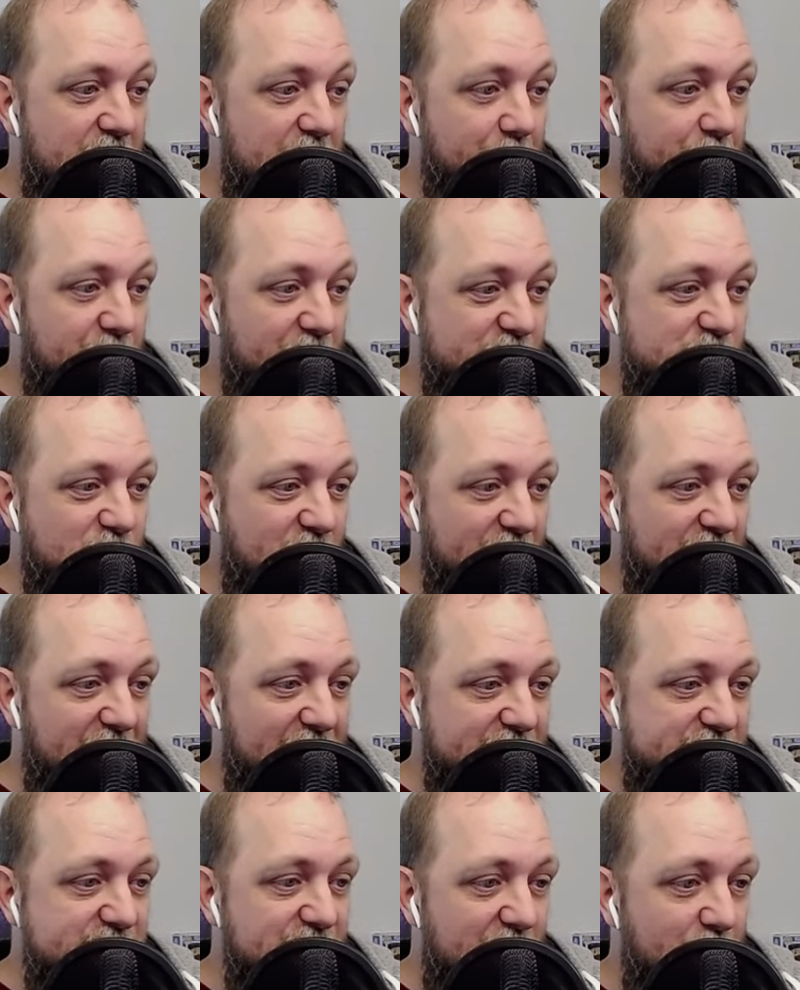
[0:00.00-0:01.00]
But I tried
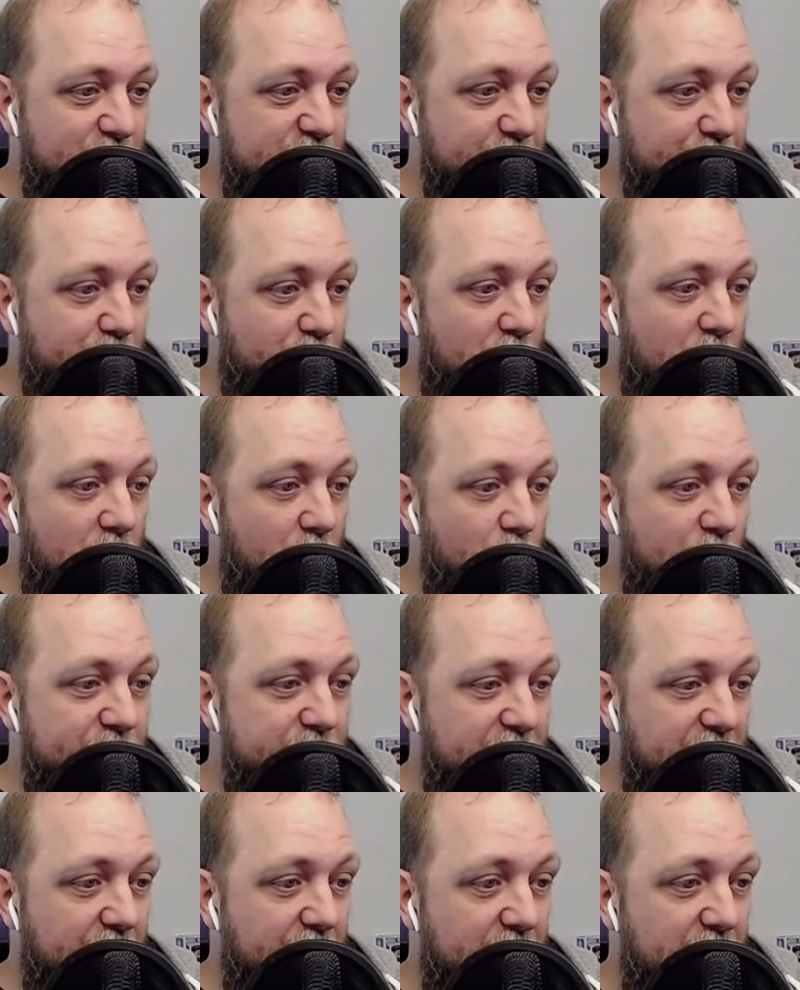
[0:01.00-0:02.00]
last night with the bro- with
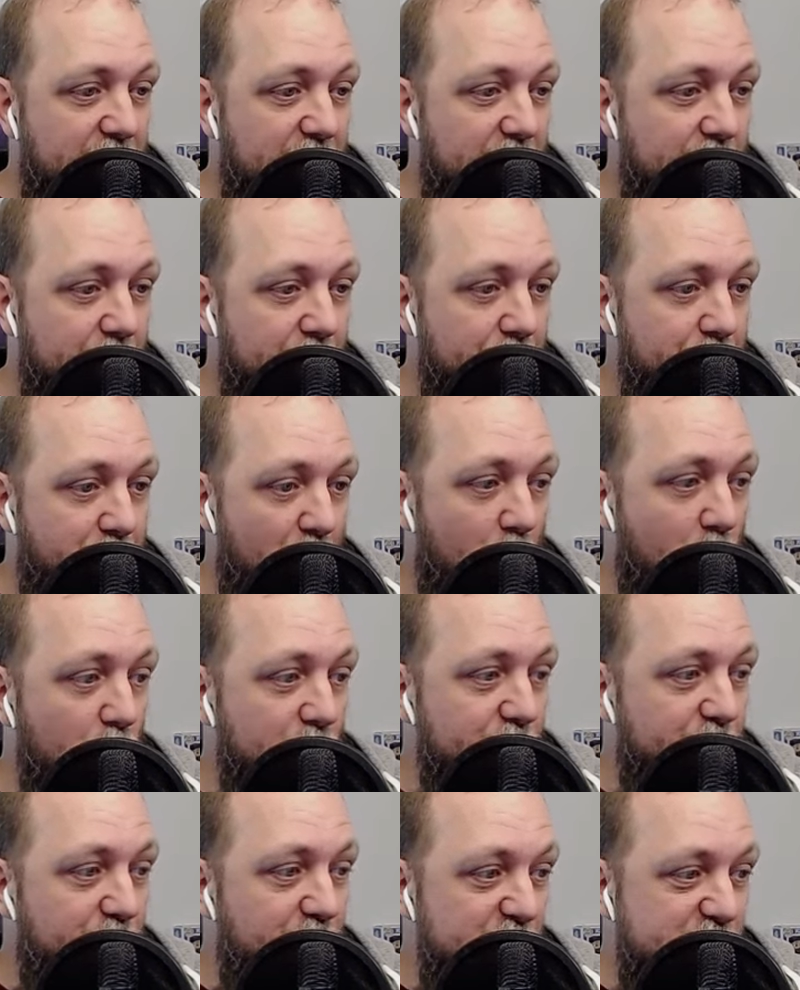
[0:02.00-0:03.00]
the uh,
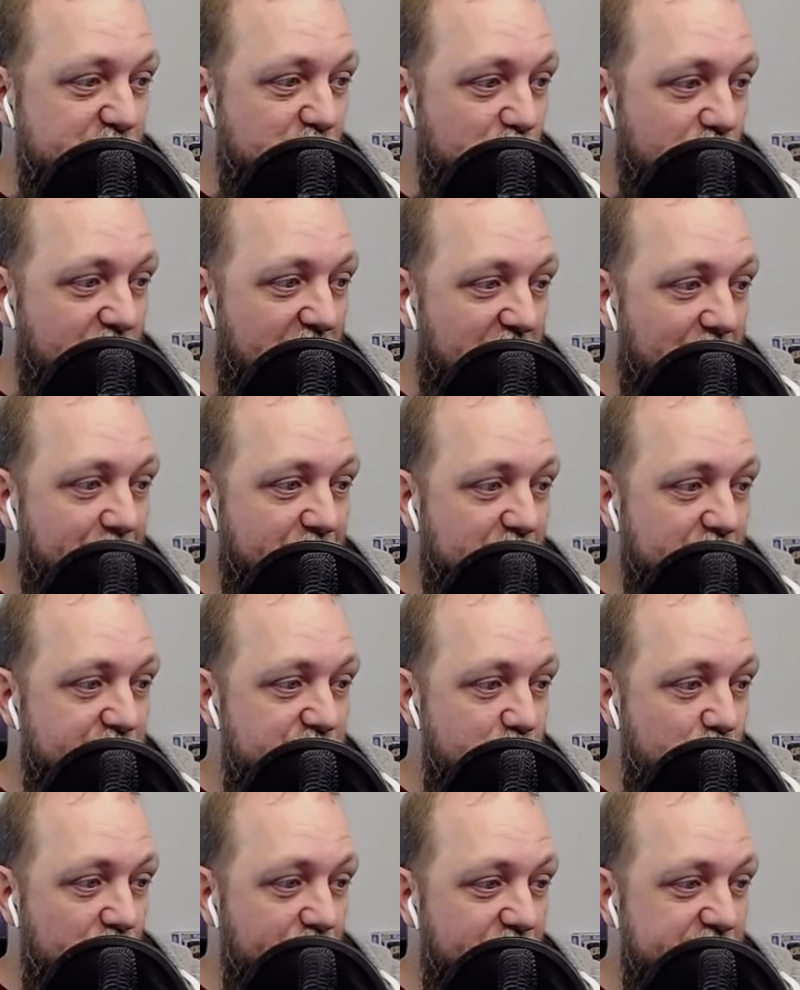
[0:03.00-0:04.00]
borrowed physical copy of
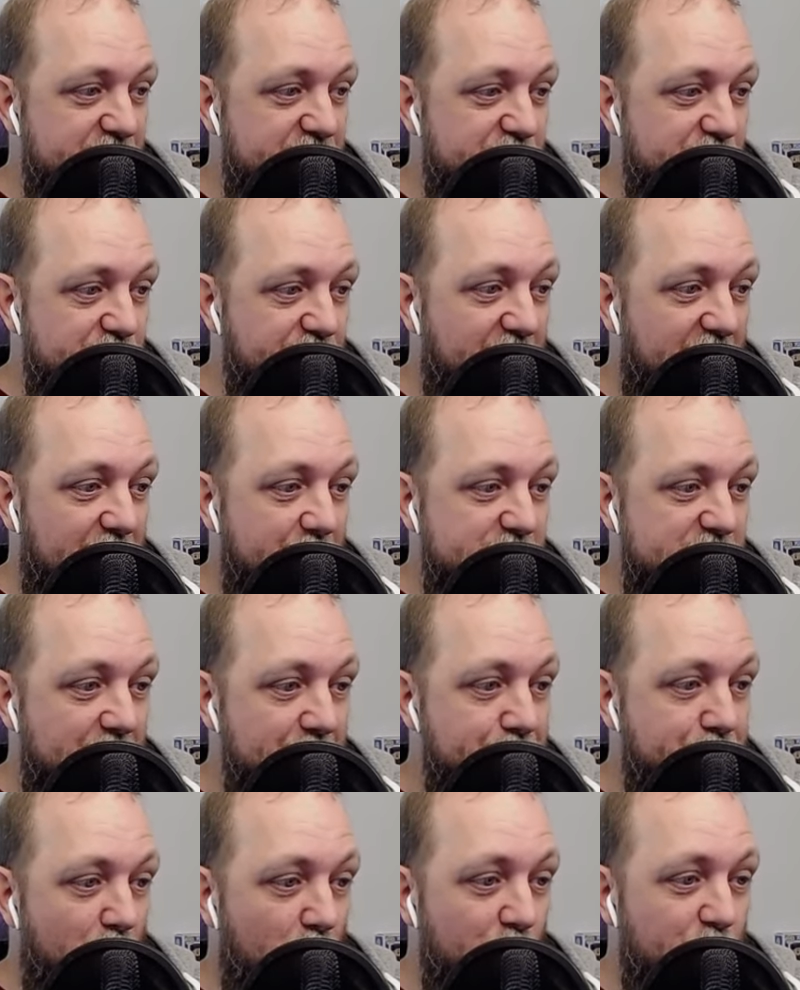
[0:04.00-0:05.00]
two of the digital games,
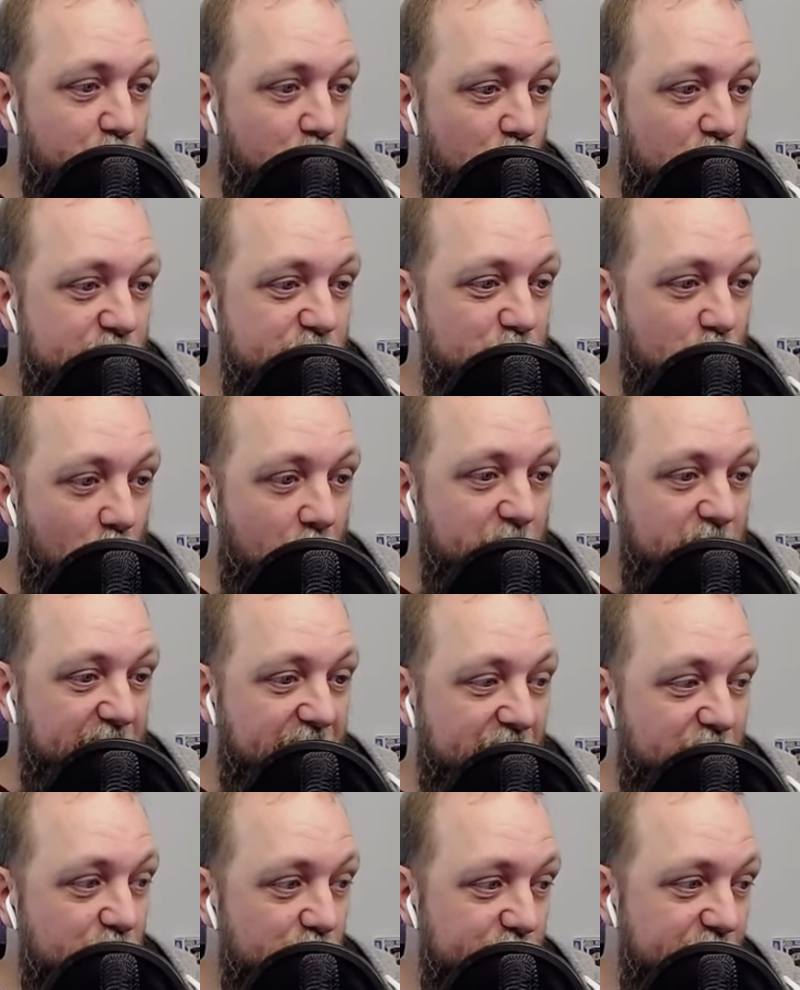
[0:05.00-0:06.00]
and both worked normally,
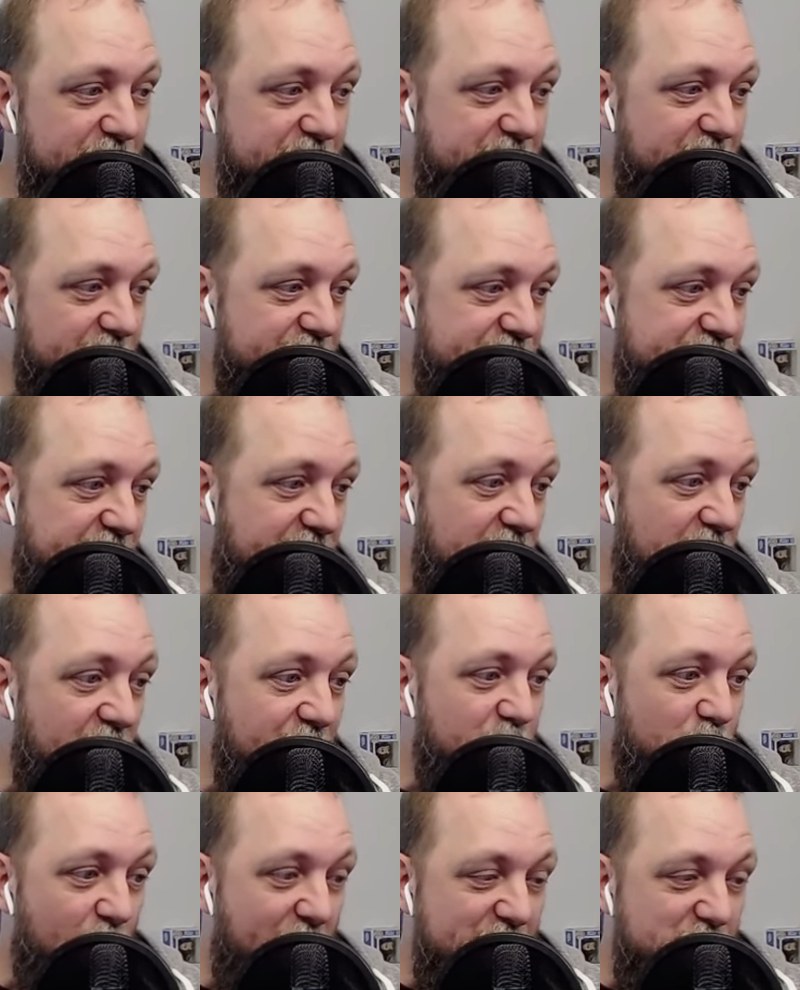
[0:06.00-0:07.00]
including DLC of the
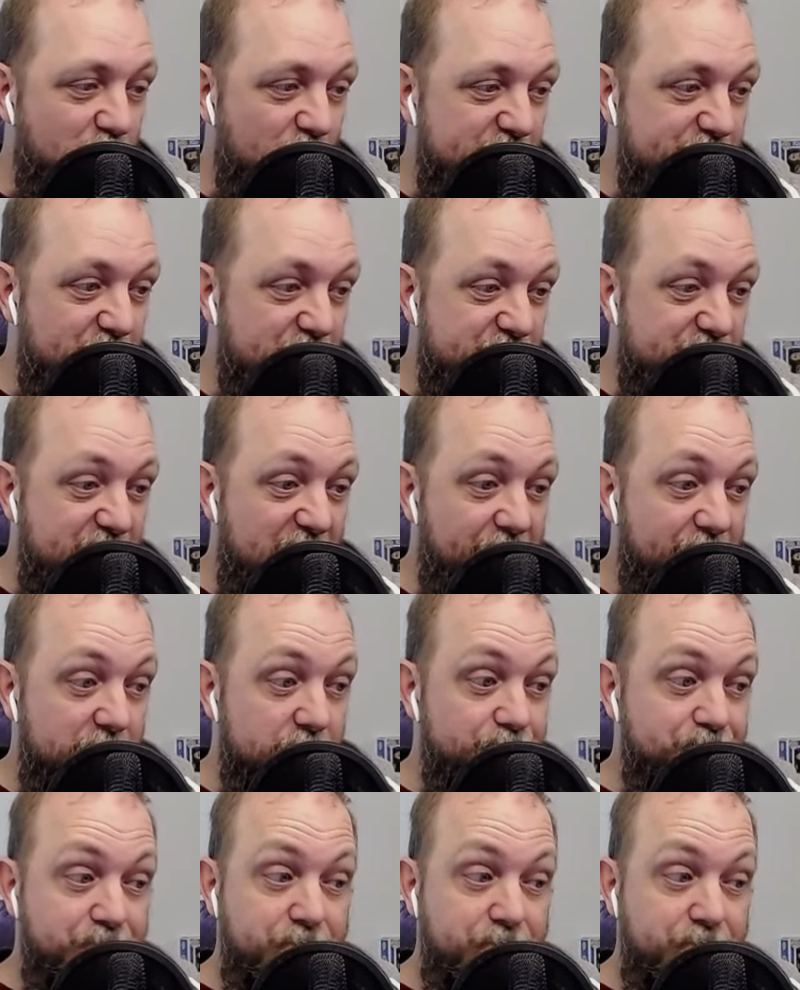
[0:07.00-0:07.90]
Gran Turismo 7.